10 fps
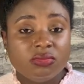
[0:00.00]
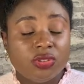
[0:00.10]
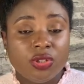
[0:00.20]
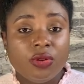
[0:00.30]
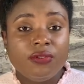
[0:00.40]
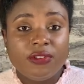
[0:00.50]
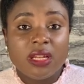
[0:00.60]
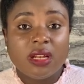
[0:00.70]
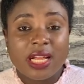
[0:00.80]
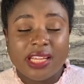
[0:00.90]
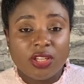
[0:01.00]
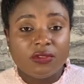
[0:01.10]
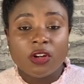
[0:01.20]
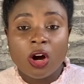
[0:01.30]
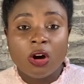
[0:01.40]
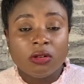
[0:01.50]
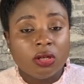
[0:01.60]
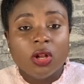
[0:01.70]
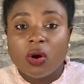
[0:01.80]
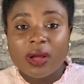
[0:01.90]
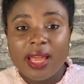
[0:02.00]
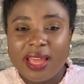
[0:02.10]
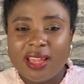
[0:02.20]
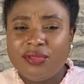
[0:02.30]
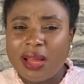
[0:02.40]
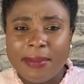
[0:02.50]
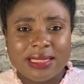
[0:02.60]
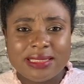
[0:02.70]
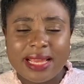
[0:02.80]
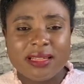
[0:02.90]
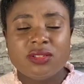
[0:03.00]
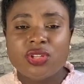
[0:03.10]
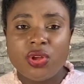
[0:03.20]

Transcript: you feel like you've got long hair if that makes sense so